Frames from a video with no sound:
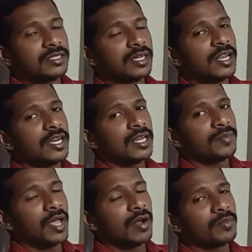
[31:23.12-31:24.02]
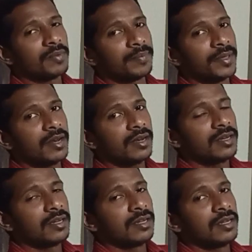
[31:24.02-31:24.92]
Journal entry we have to prepare
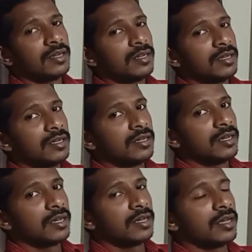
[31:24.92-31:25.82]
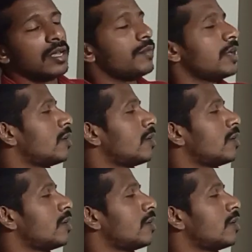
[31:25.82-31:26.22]
and